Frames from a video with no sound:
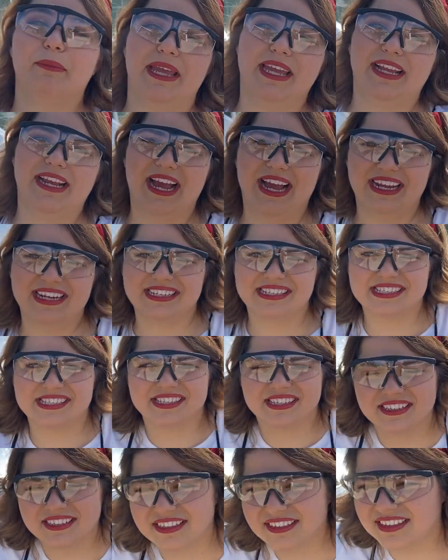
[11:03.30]
me,
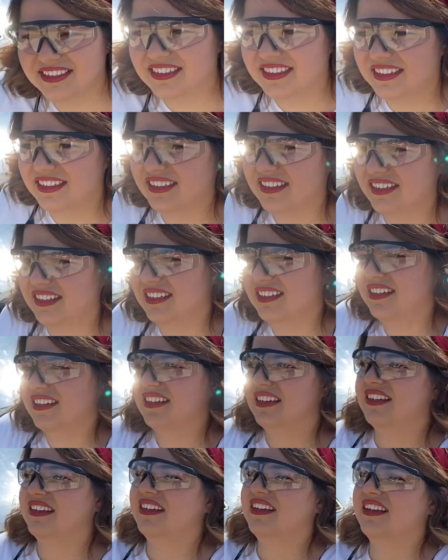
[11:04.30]
guys.
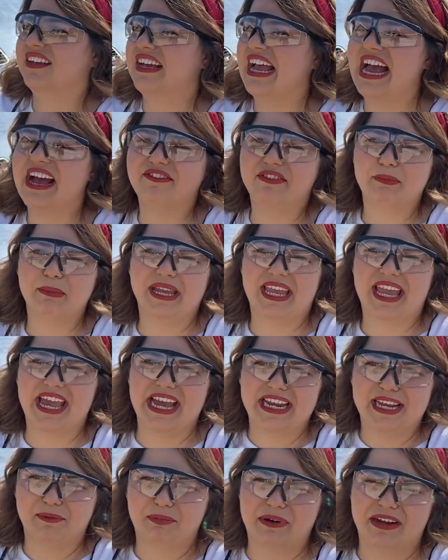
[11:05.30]
Have a
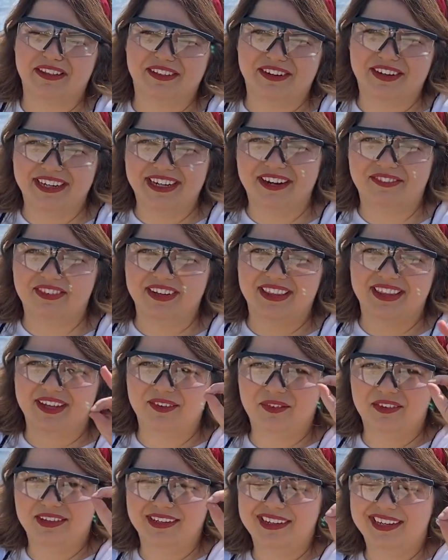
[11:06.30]
mechanic brother and everything
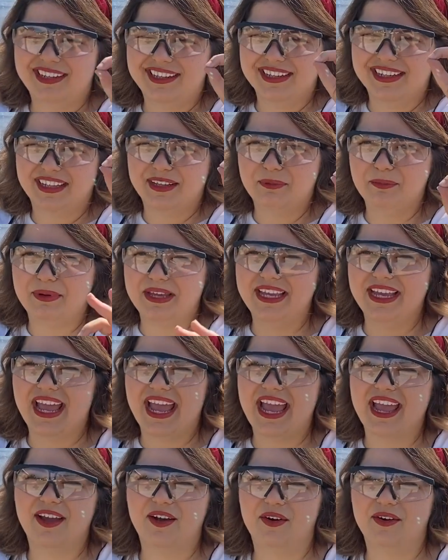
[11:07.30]
will be
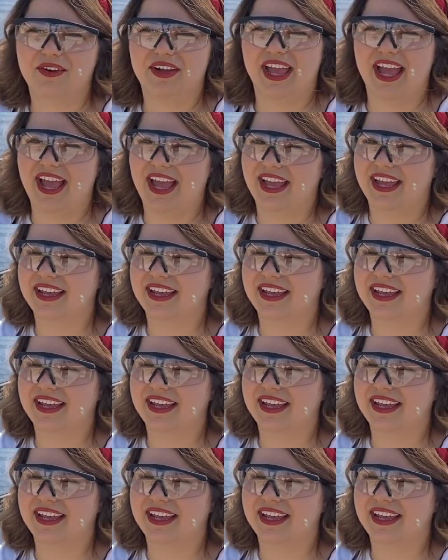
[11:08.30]
a-okay.